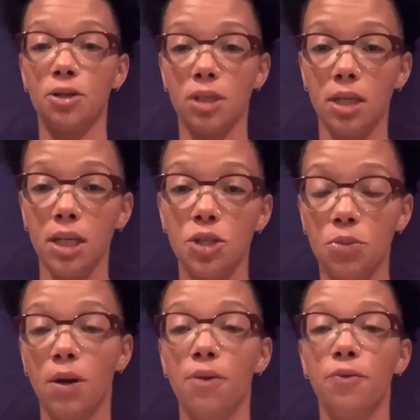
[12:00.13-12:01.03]
month.
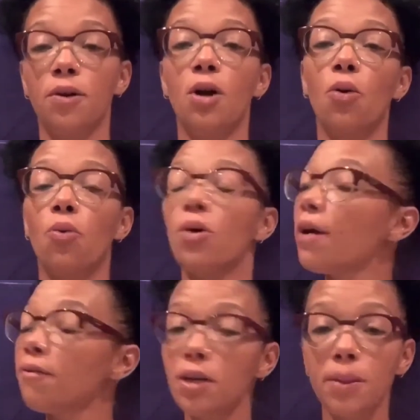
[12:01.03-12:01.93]
Whatever your
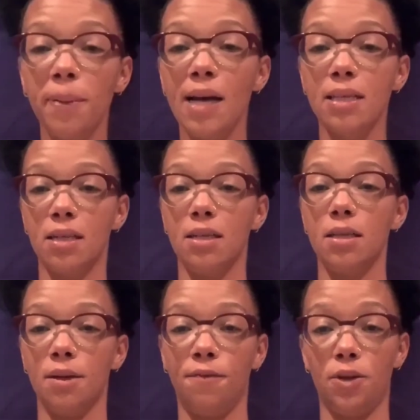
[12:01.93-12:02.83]
deposit is, if your
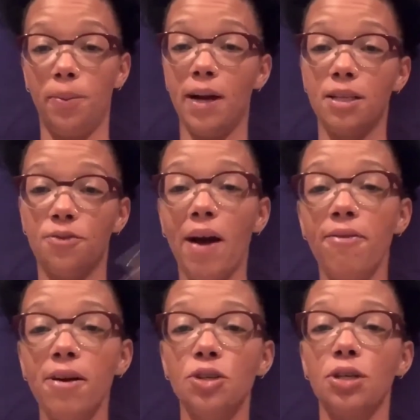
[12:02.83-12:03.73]
deposit is $500,
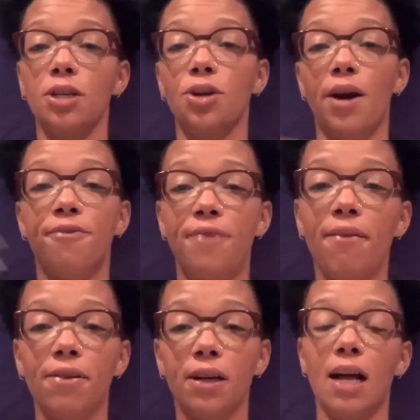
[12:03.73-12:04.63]
you'll have $500
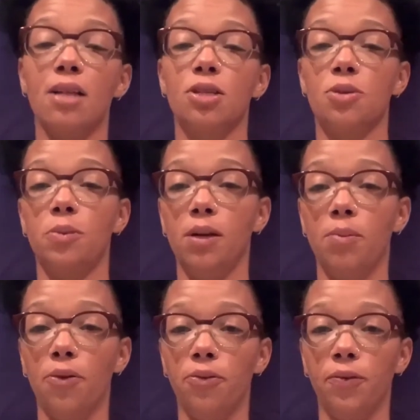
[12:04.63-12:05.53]
to spend a month with that
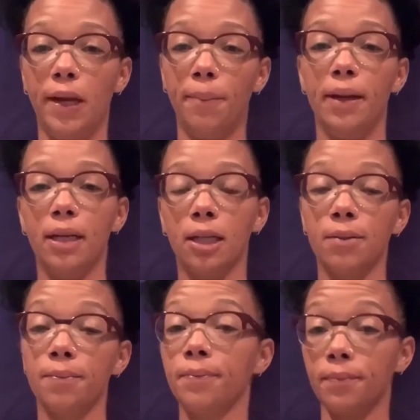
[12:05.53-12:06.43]
bank.
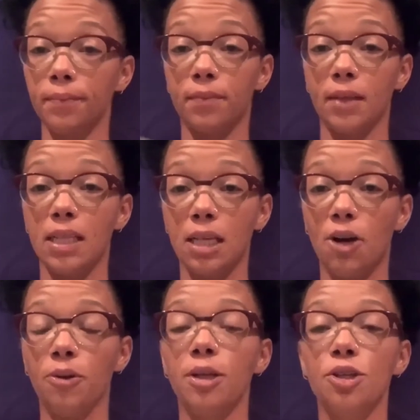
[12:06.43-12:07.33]
That's how it works.
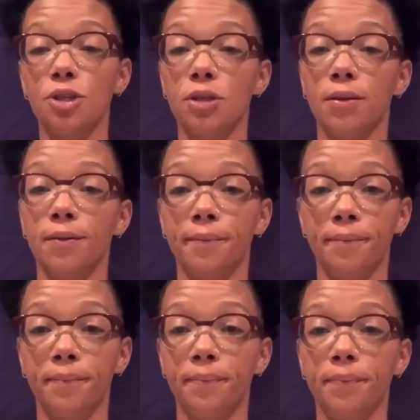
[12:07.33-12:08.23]

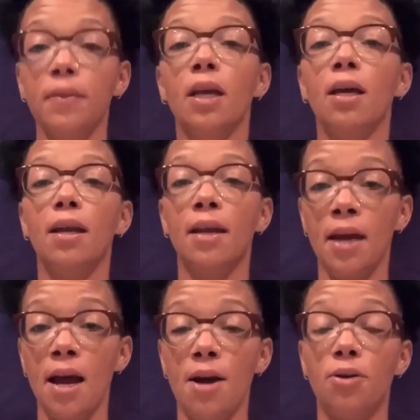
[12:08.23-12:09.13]
Now,
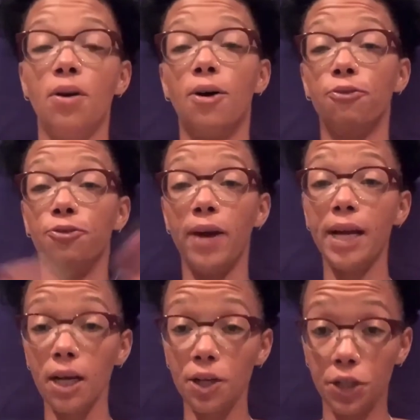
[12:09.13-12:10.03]
regular
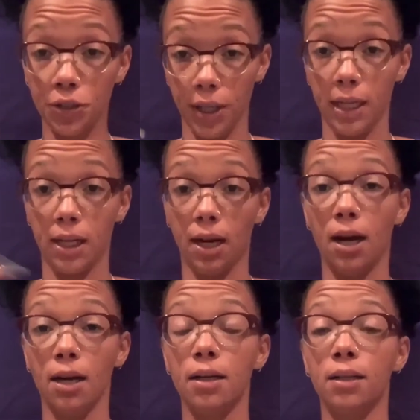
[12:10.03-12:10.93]
credit card,
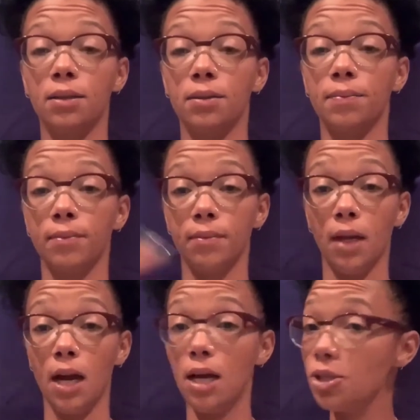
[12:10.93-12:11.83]

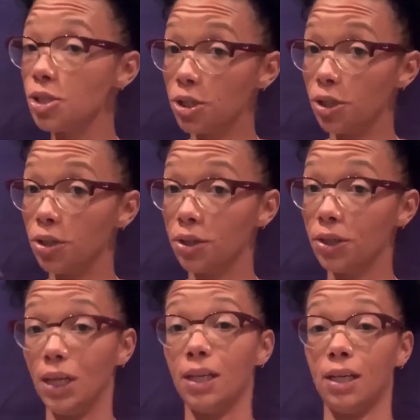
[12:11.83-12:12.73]
unsecured credit card,